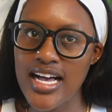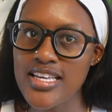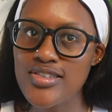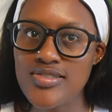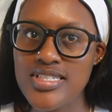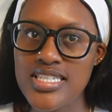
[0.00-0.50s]

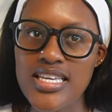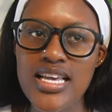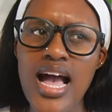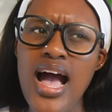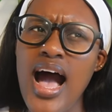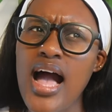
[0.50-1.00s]
IUD.
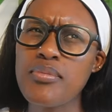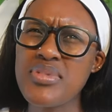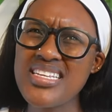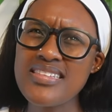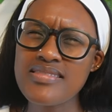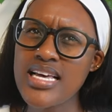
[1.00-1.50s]
I
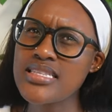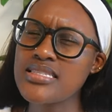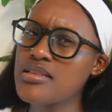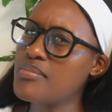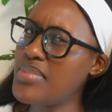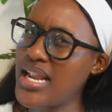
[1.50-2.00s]
believe that's
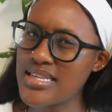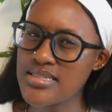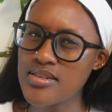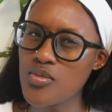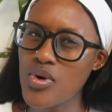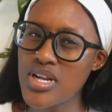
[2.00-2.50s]
the
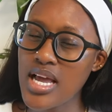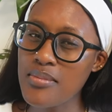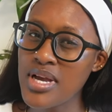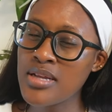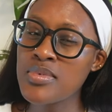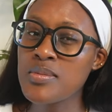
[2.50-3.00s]
plastic one. I
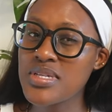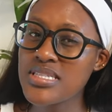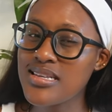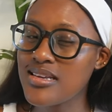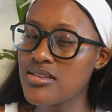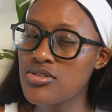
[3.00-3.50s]
might be
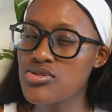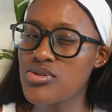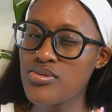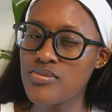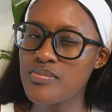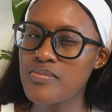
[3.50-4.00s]
mistaken.
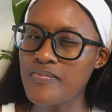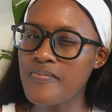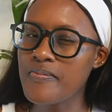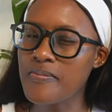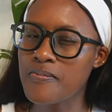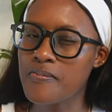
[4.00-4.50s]
So
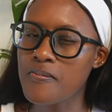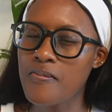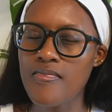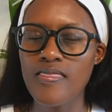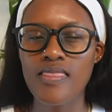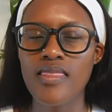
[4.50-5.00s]

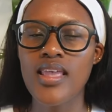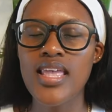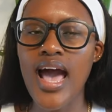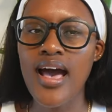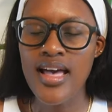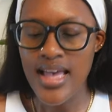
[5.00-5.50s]

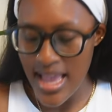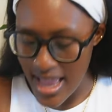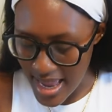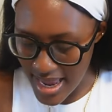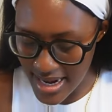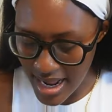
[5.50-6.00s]
yeah.
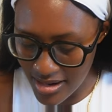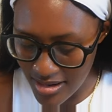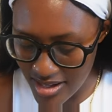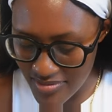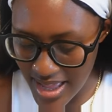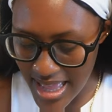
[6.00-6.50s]
And how
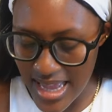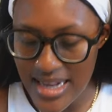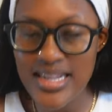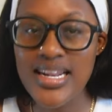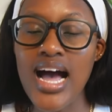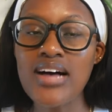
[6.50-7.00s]
long have I had
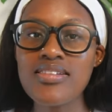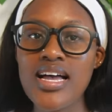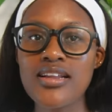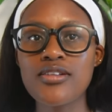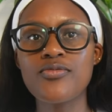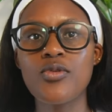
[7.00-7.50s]
it? I've
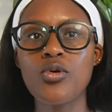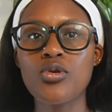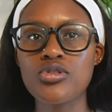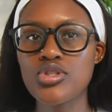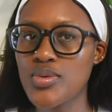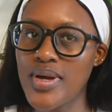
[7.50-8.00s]
had it
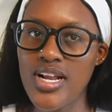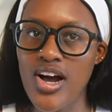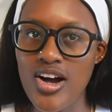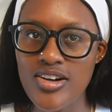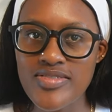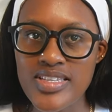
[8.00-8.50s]
for
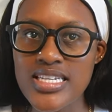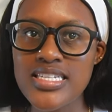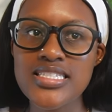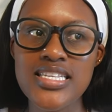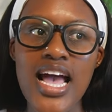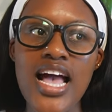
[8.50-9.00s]
2.5
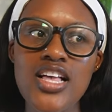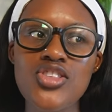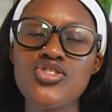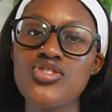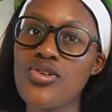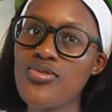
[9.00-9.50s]
years, and
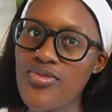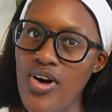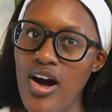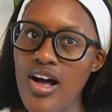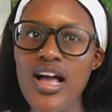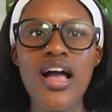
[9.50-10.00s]
so
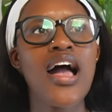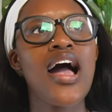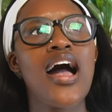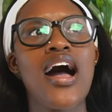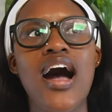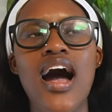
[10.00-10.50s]
far
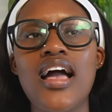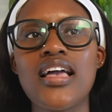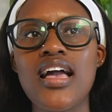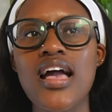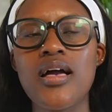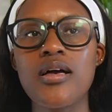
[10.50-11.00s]
I
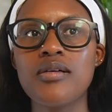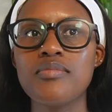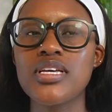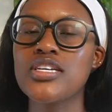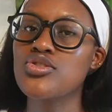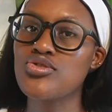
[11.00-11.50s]
am
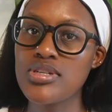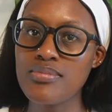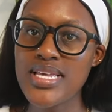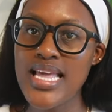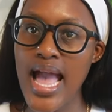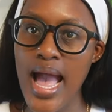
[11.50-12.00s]

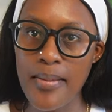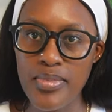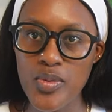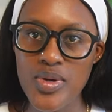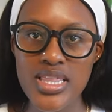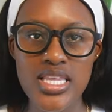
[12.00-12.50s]
extremely happy
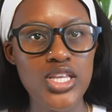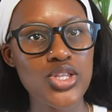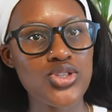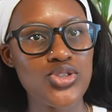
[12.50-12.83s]
with it.